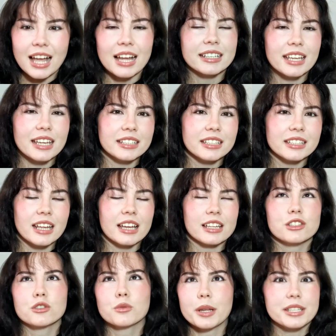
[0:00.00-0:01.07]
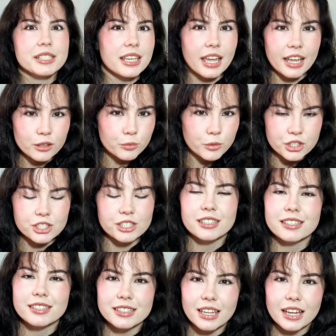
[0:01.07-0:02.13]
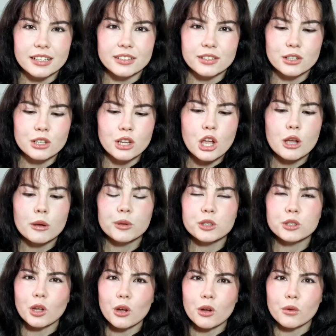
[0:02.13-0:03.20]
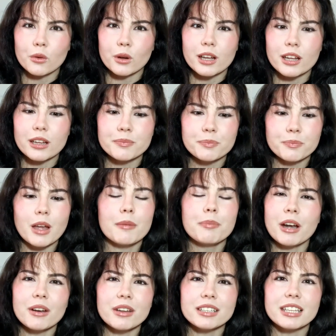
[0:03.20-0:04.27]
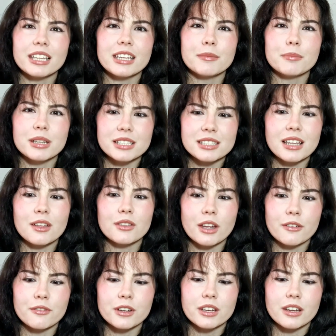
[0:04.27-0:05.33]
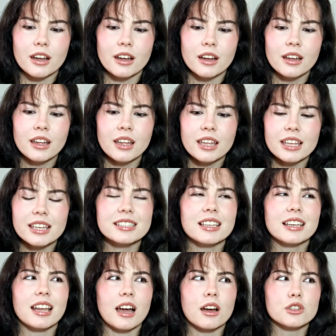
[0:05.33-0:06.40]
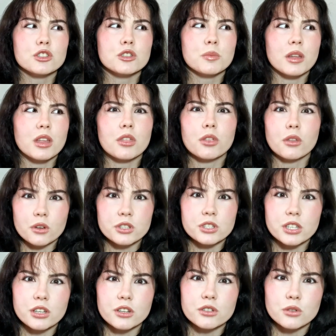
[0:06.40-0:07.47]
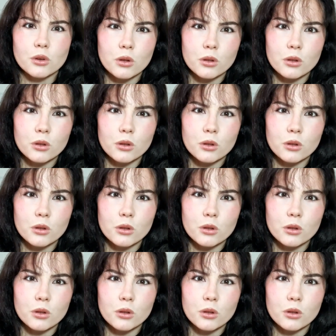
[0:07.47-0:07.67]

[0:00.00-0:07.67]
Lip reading: and ended at 28, which is the standard. But no, apparently Miss South Africa is allowed to be 30 years